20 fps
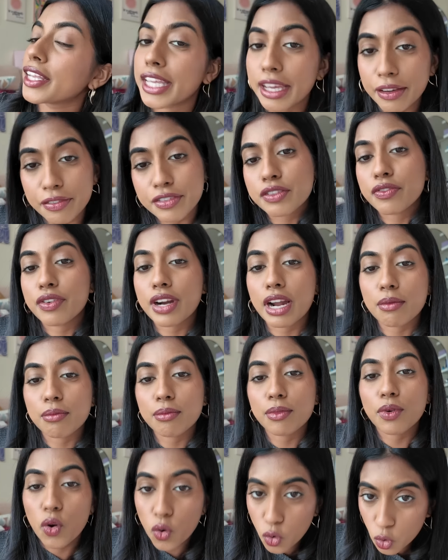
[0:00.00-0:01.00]
gifts
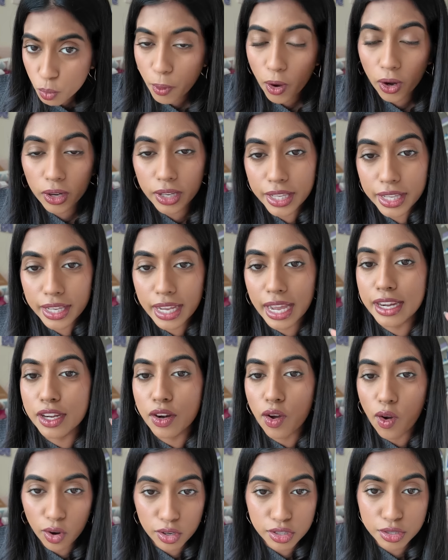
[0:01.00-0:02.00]
from Oh Polly and
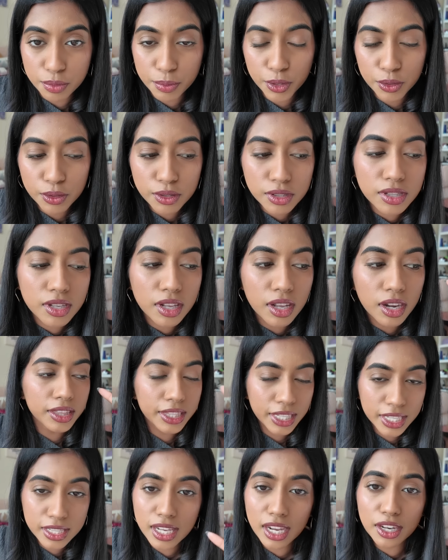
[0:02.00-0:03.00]
Odd Muse.
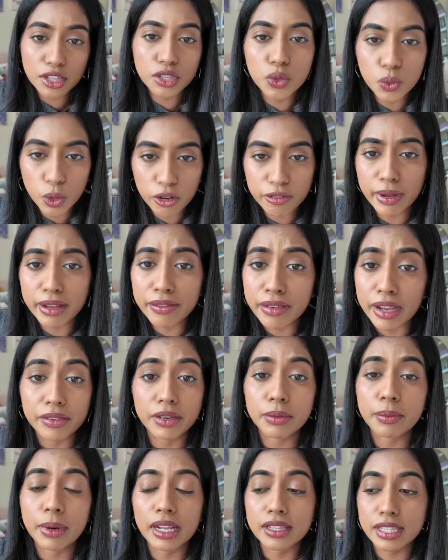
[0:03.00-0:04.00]
These are two of my
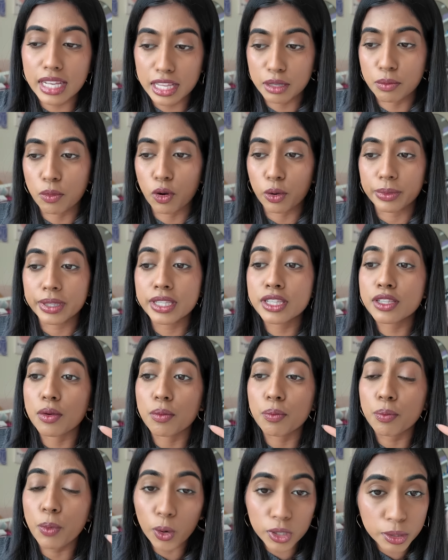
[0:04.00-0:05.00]
favorite brands at the moment.
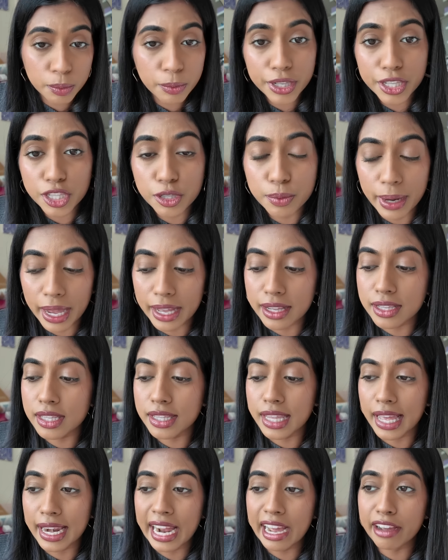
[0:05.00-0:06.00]
Both British brands
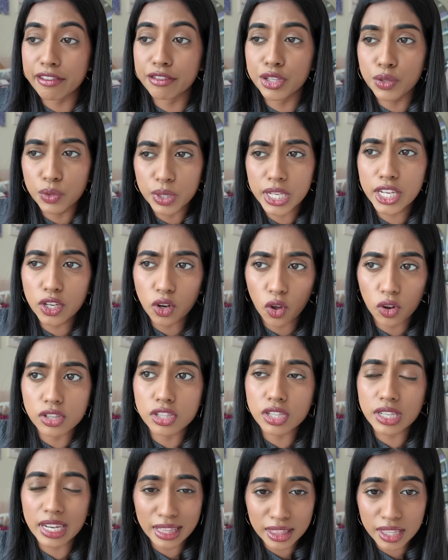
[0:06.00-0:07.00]
that have newly
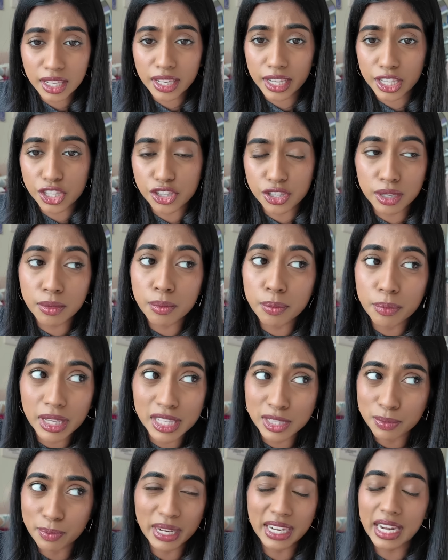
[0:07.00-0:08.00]
launched in the region.
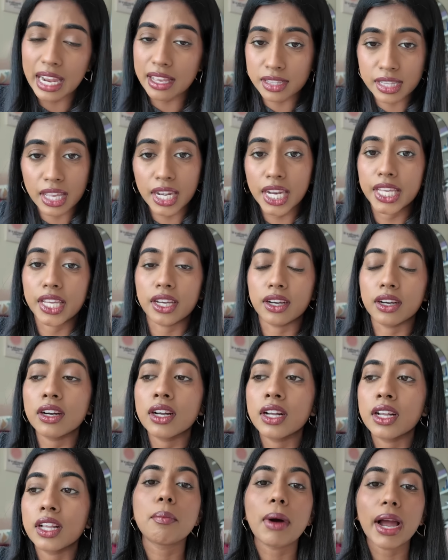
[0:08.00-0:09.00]
It's been less than a
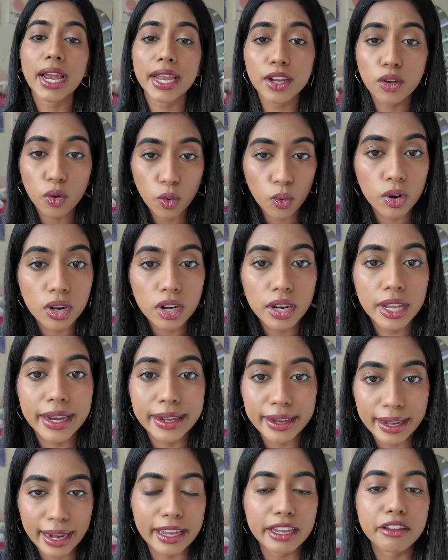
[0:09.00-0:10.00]
year. My goal
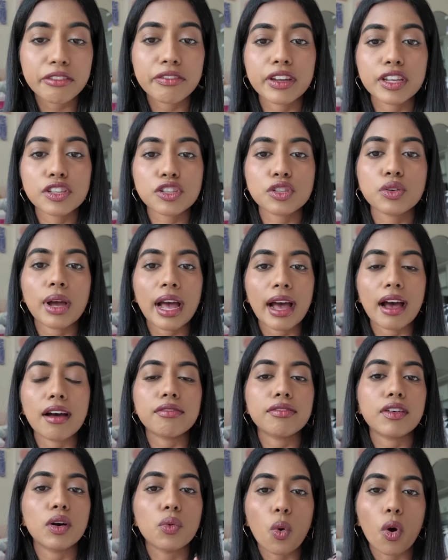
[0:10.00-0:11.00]
in life is to
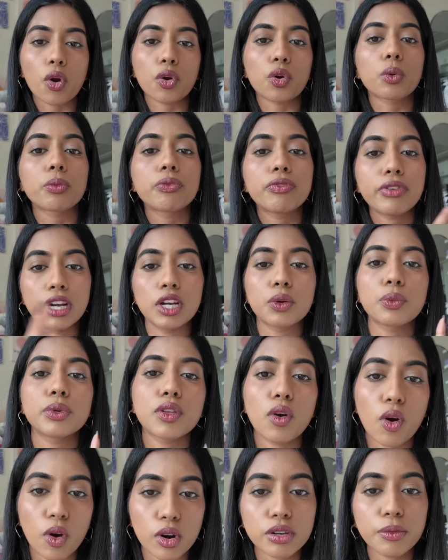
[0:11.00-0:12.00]
have a wardrobe filled
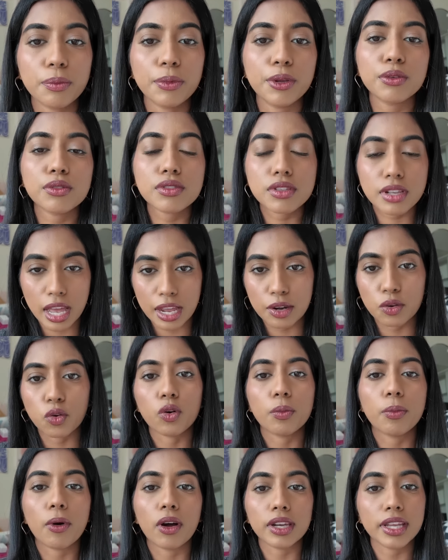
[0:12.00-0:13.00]
with Odd Muse and
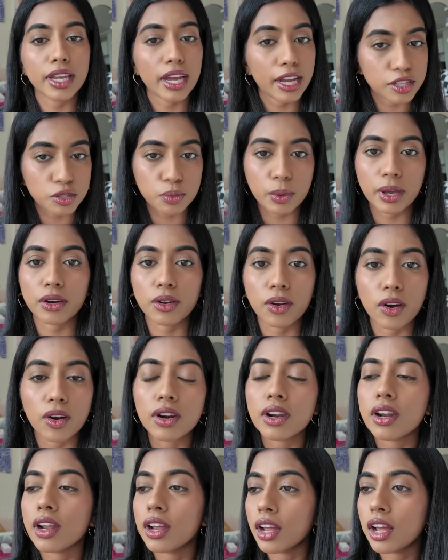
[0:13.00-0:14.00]
Oh Polly. I swear to
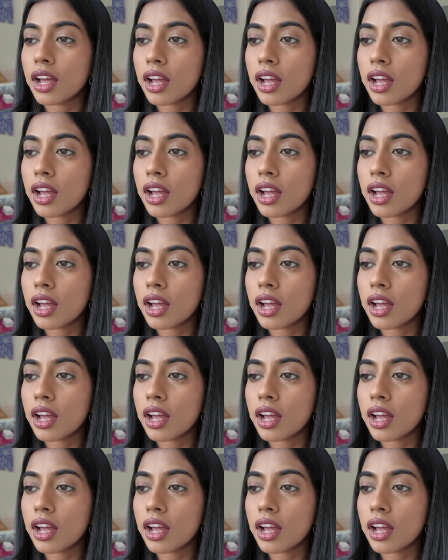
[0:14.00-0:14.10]
God,